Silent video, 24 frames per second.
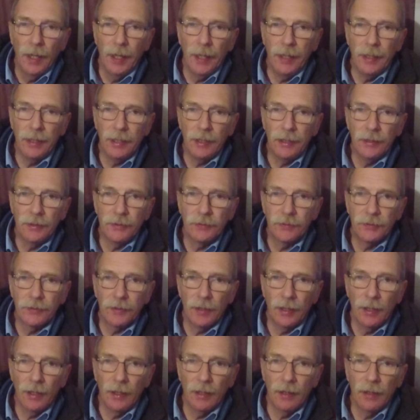In his
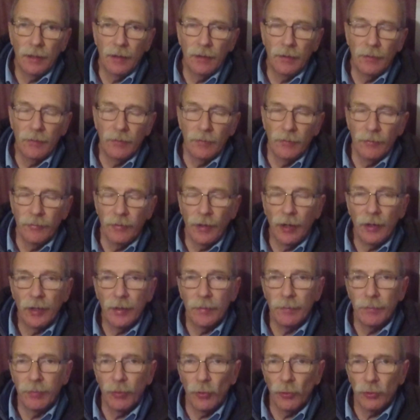very
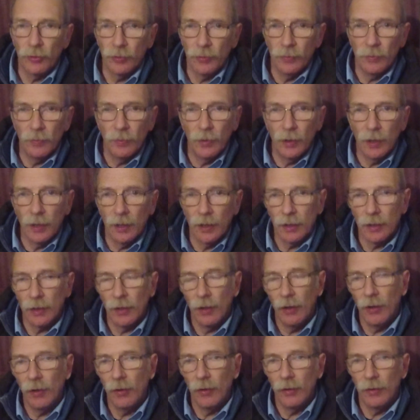important work
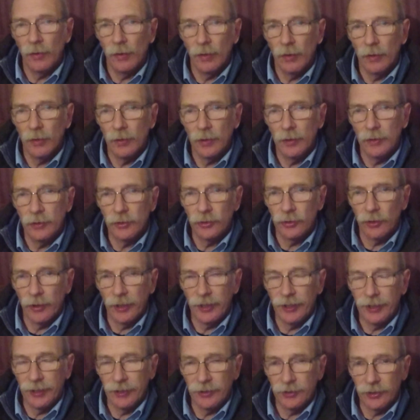on
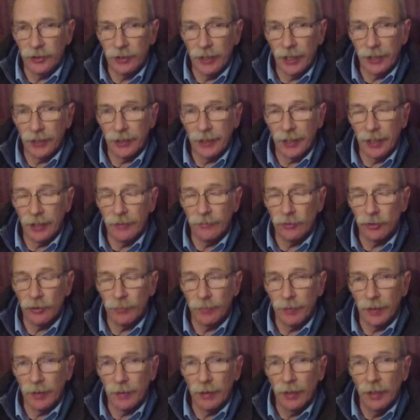genetic
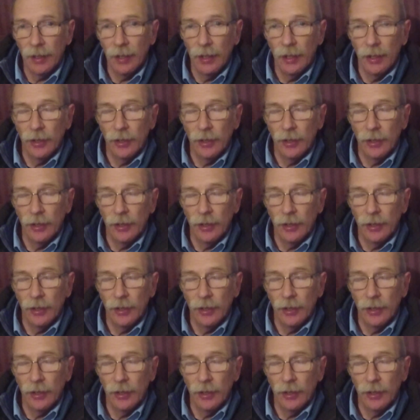entropy,